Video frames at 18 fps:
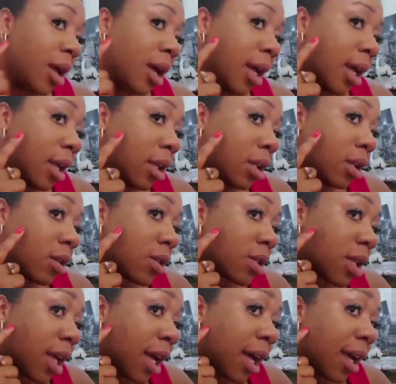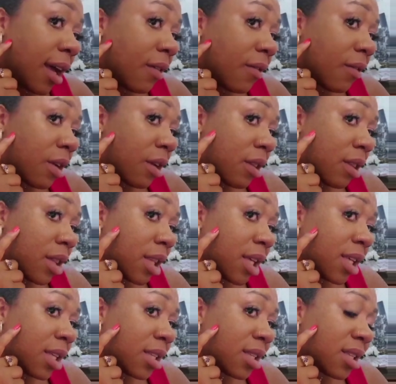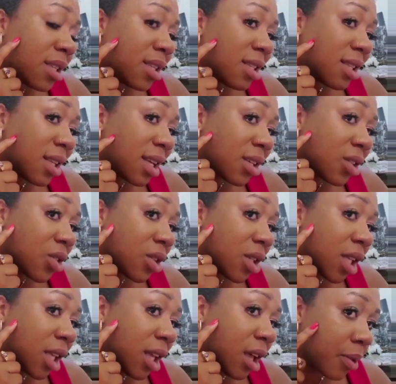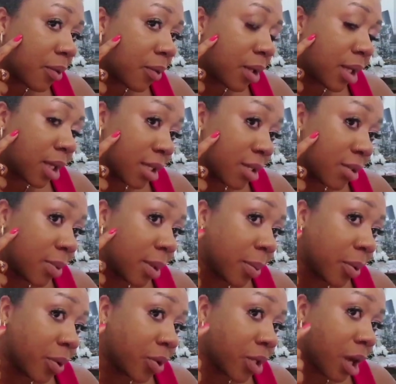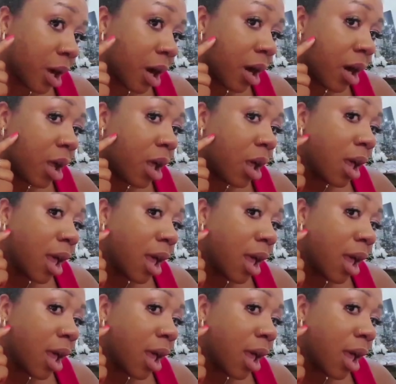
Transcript: And you'll see I have this. This is actually, well, it is a pimple scar.